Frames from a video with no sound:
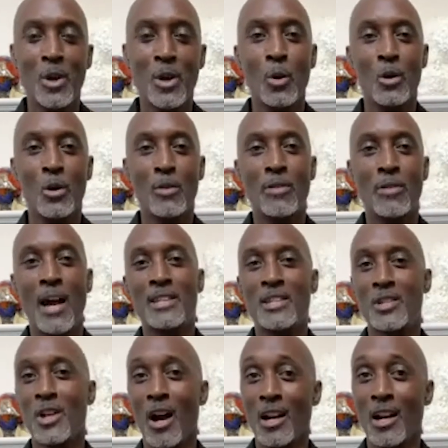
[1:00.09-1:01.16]
We've had this
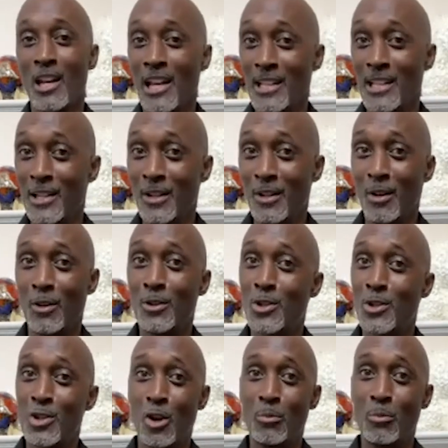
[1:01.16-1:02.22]
young lady on the
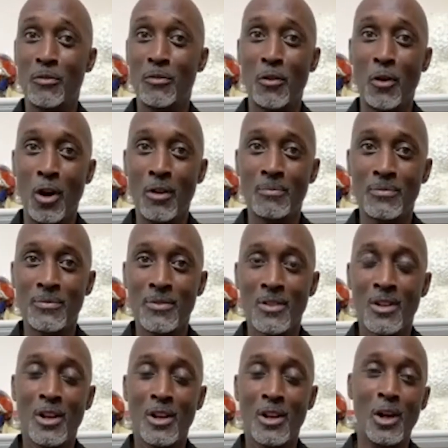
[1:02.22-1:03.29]
show before,
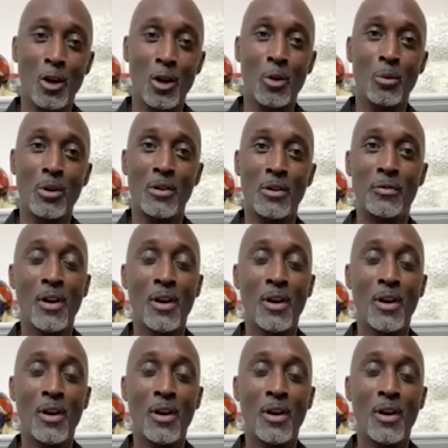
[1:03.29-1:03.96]
along with